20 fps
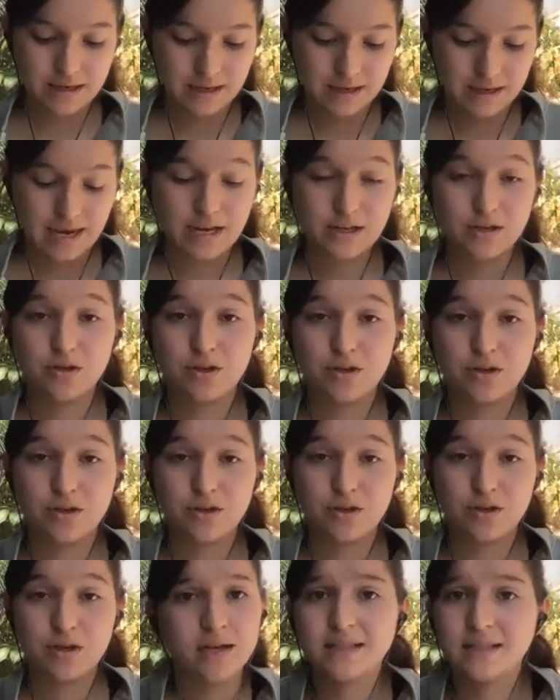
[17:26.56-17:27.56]
and you can
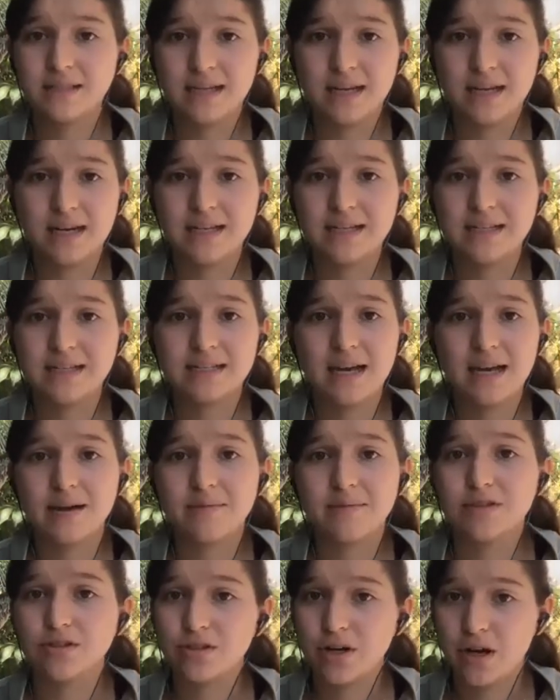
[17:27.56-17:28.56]
pause this at any time
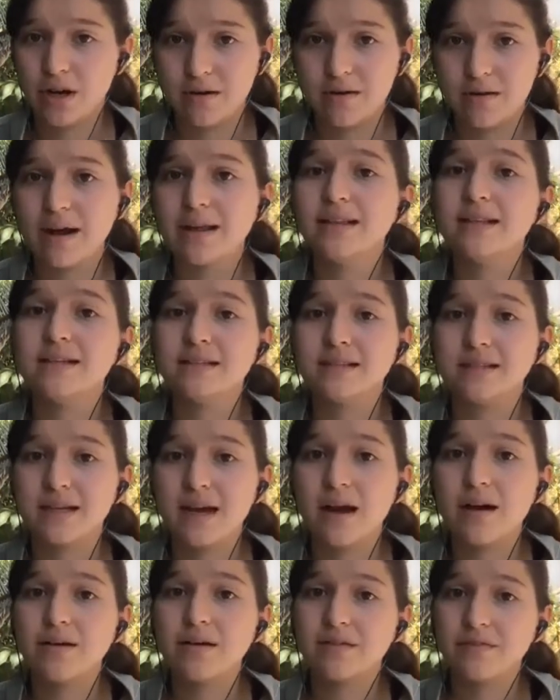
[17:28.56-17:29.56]
to try to write these
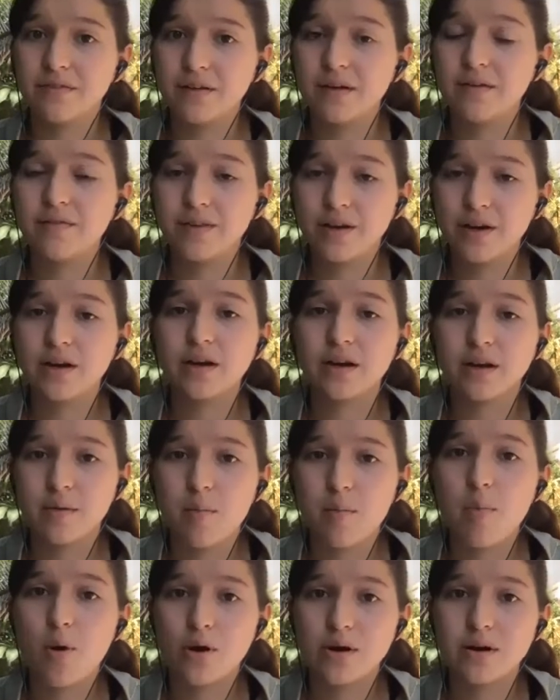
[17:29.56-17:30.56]
down if they're
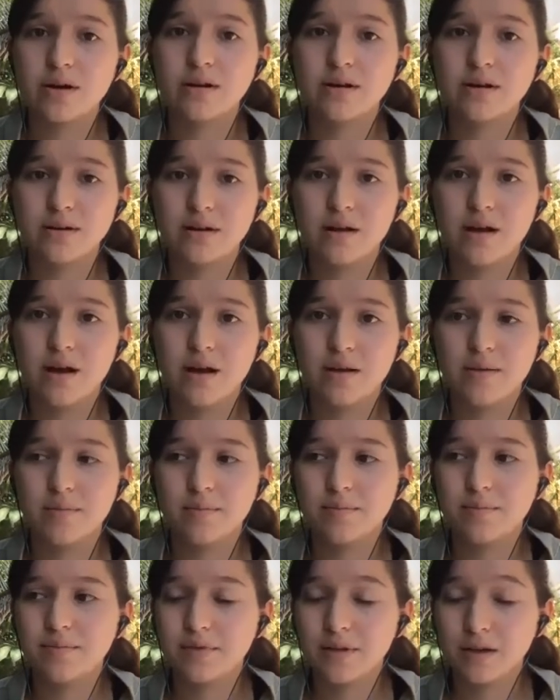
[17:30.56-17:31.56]
important
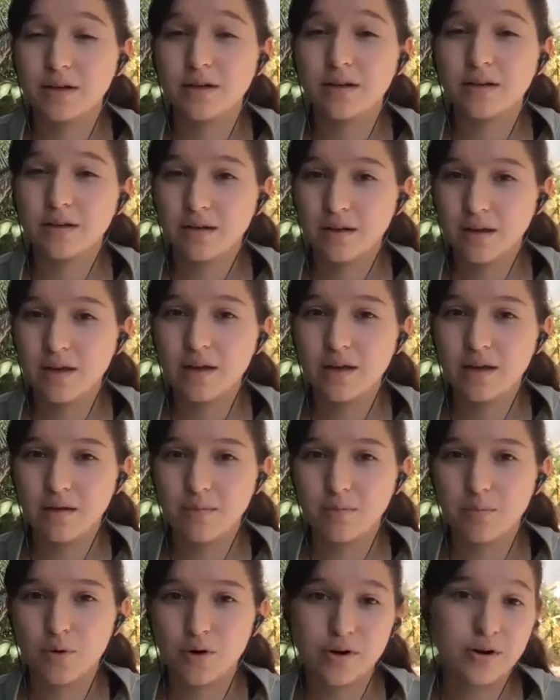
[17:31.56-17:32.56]

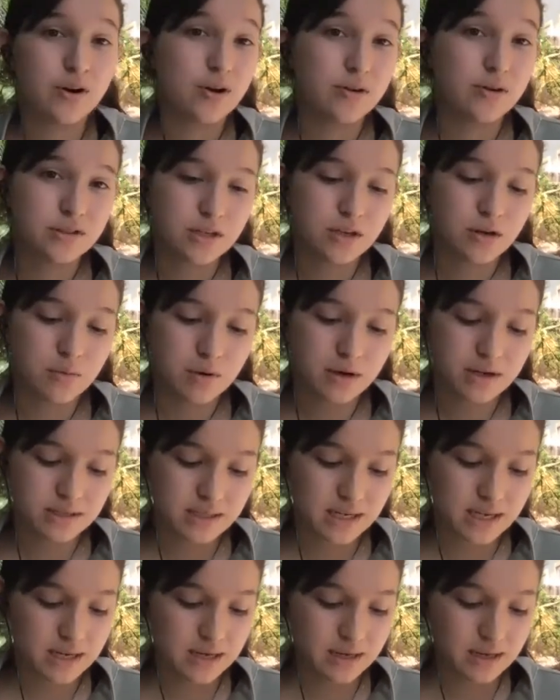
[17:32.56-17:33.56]
notes that you want to
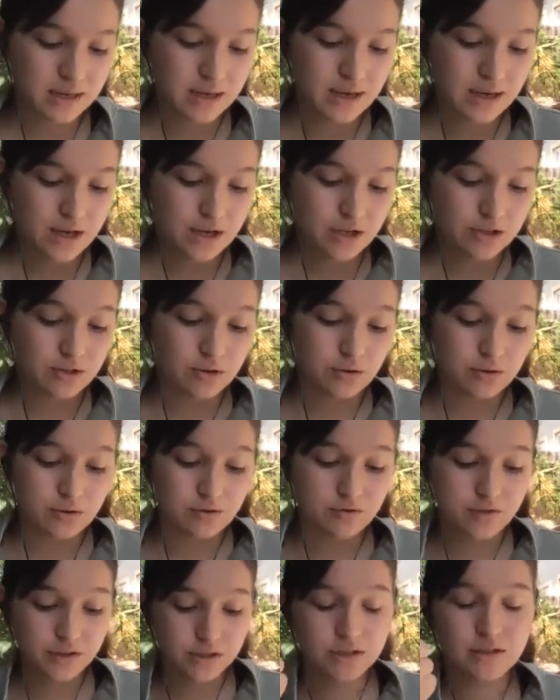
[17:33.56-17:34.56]
take. So the
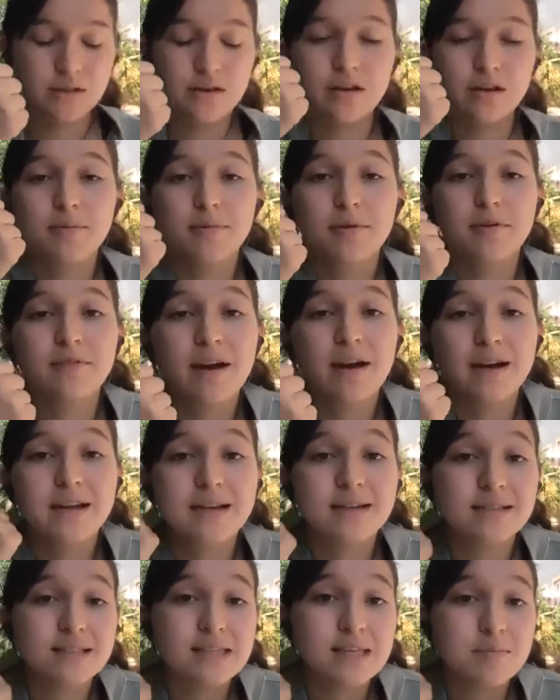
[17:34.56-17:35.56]
first thing they're going to provide
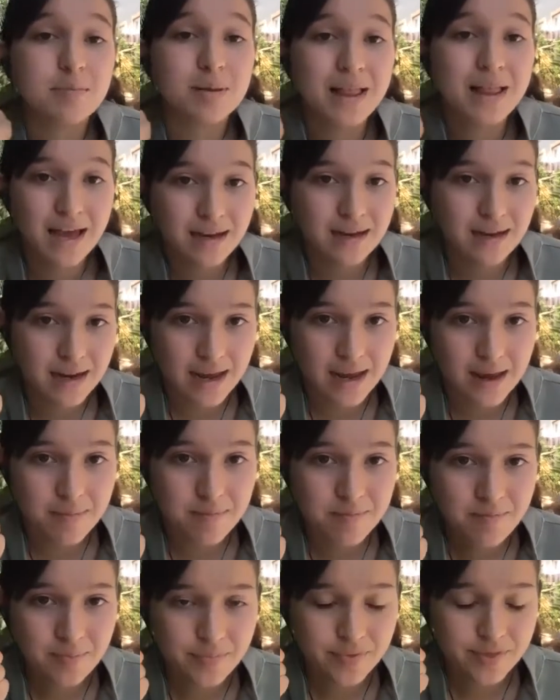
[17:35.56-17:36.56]
is the plant name,
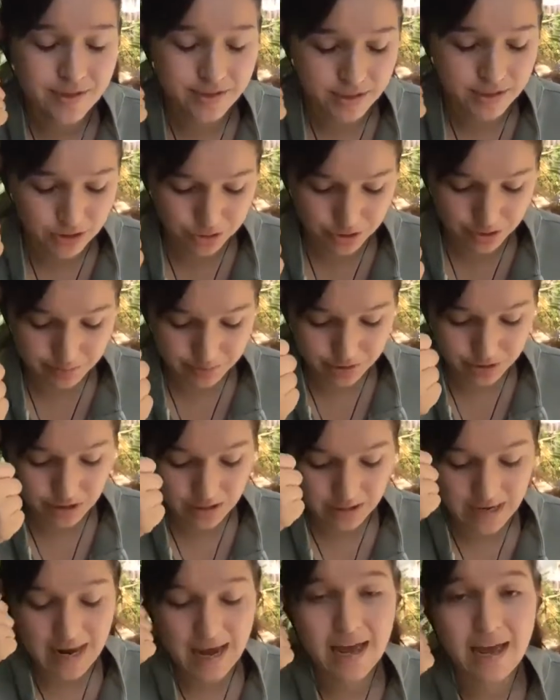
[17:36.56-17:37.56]
the
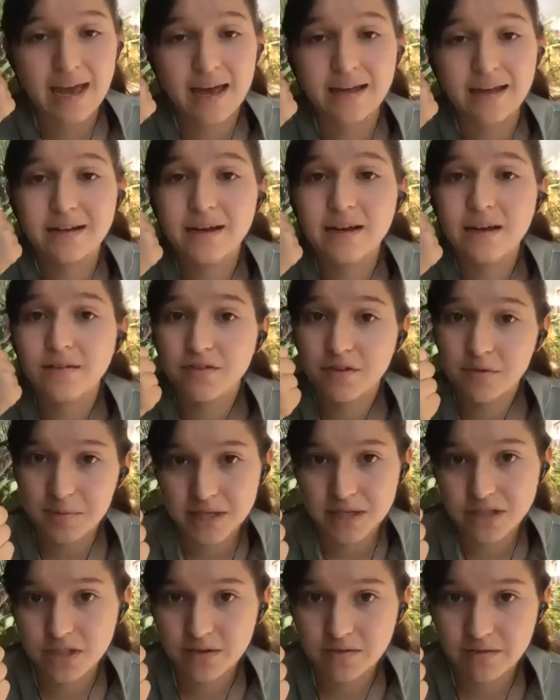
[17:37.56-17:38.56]
description, and
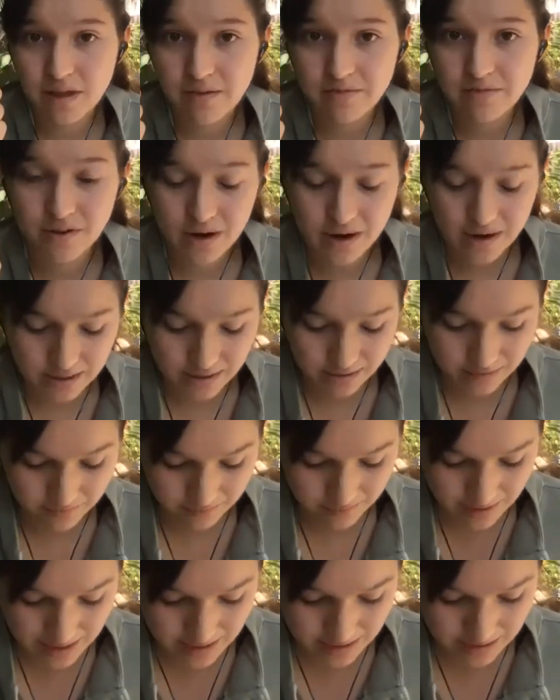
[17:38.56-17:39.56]
information of that variety,
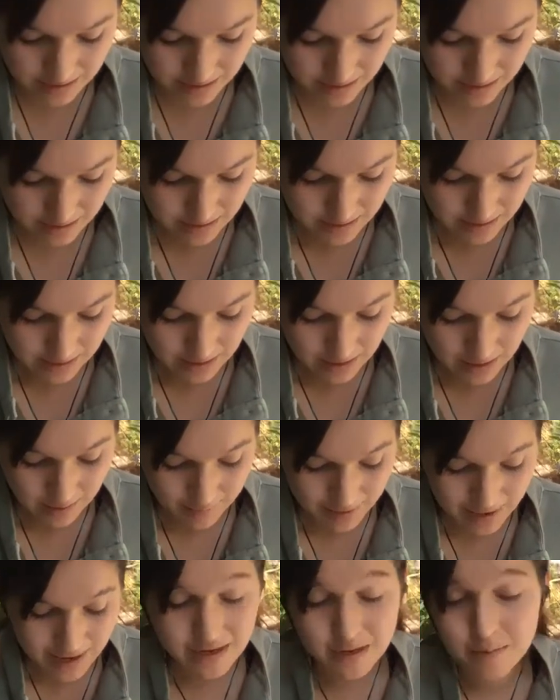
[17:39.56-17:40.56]
right?
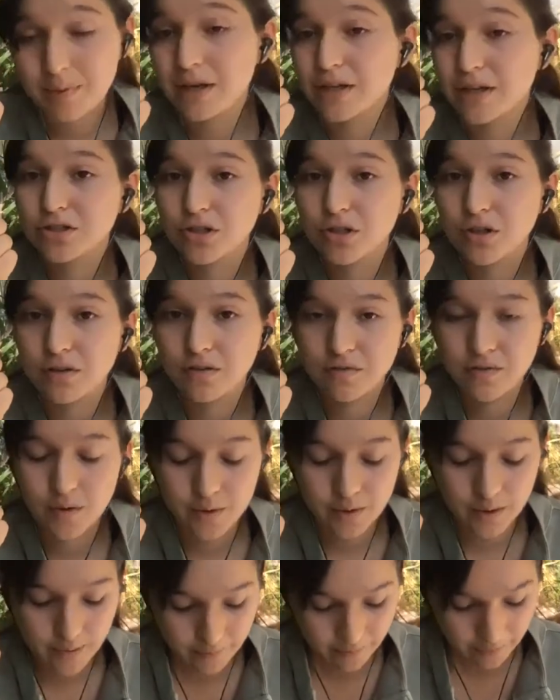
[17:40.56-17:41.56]
And a picture or a photo.